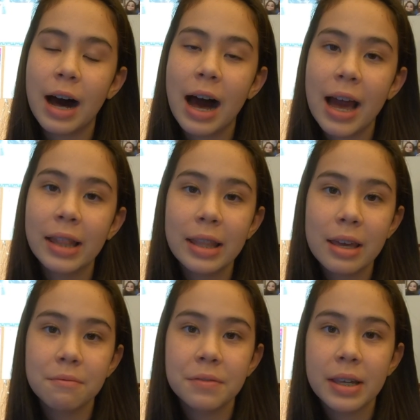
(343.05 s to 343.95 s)
I
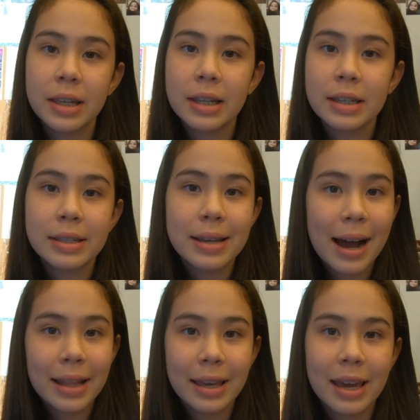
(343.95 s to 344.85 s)
live in
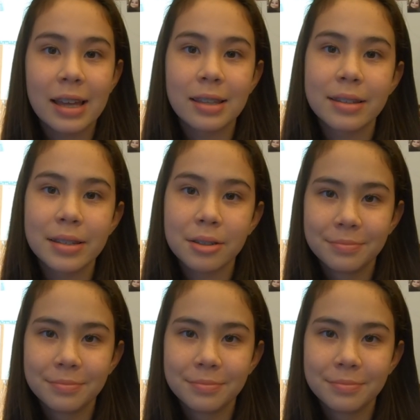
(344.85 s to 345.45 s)
Thailand.